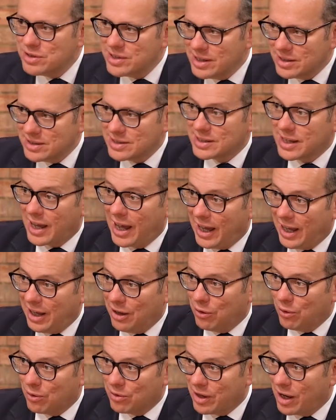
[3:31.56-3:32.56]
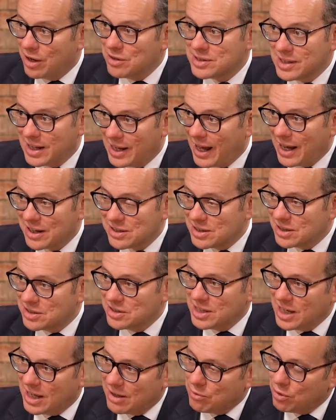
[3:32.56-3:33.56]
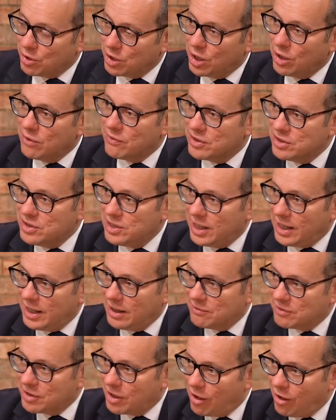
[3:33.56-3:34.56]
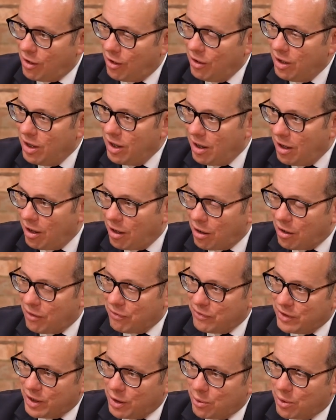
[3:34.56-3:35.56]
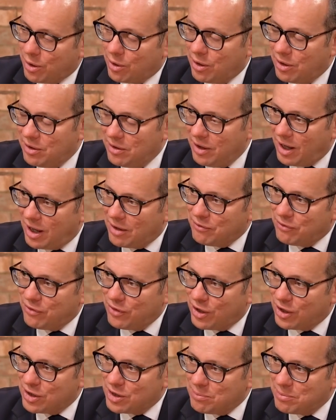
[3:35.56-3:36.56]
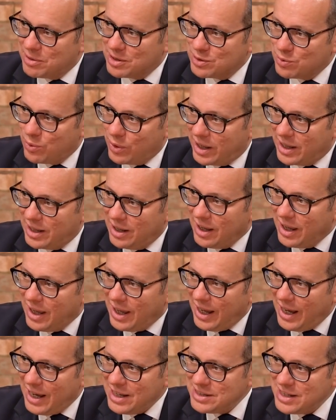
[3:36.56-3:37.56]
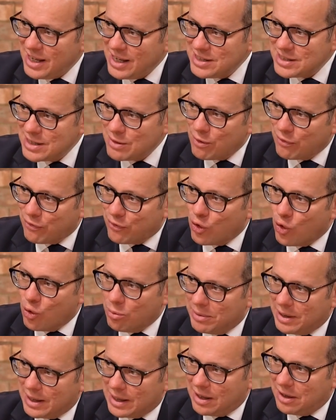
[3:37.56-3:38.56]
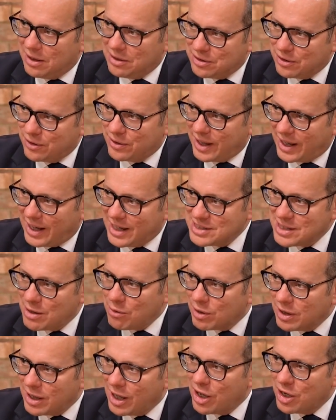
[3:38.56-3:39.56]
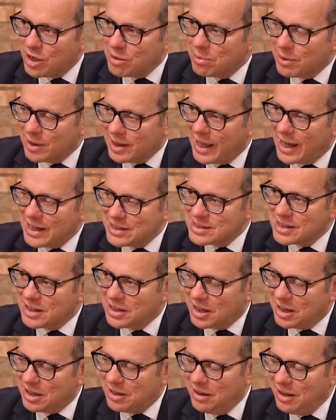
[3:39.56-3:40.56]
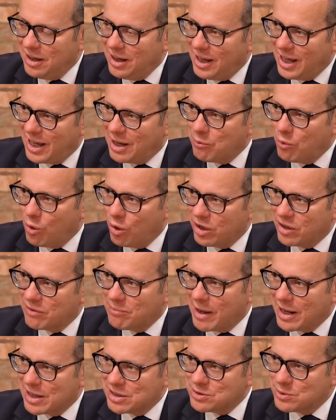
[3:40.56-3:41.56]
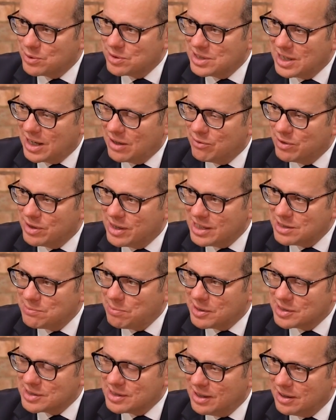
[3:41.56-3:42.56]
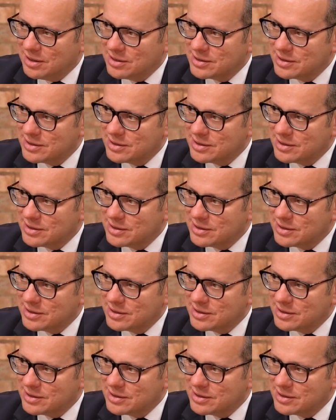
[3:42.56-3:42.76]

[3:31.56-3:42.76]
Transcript: that scale, those that actually achieve what you've achieved are fewer and further between. Is there a formula, do you think? Is there a learnable lesson in what you've managed to achieve with this business?